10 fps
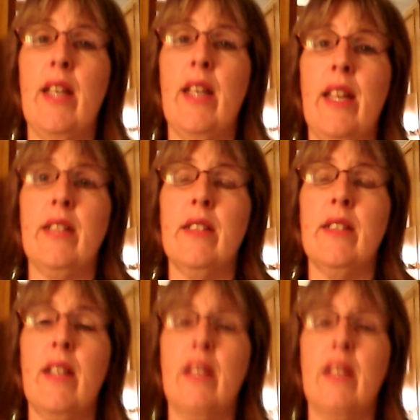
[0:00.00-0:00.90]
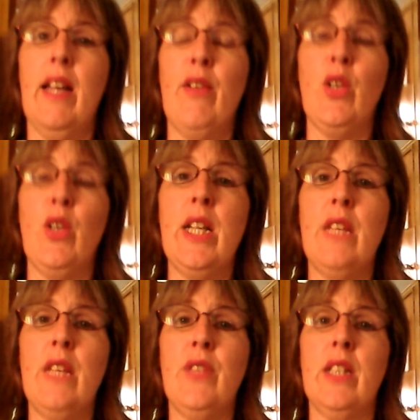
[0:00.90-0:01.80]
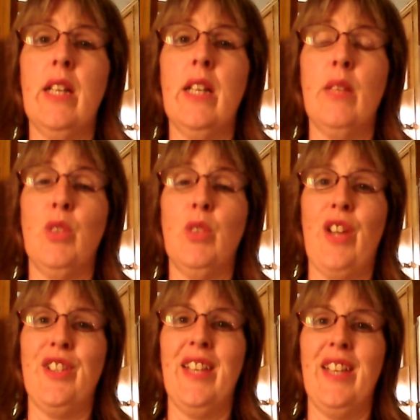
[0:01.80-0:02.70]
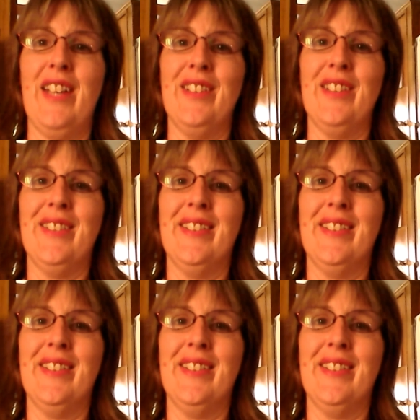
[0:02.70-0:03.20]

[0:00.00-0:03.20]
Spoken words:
and have a great evening, and we'll talk to you later.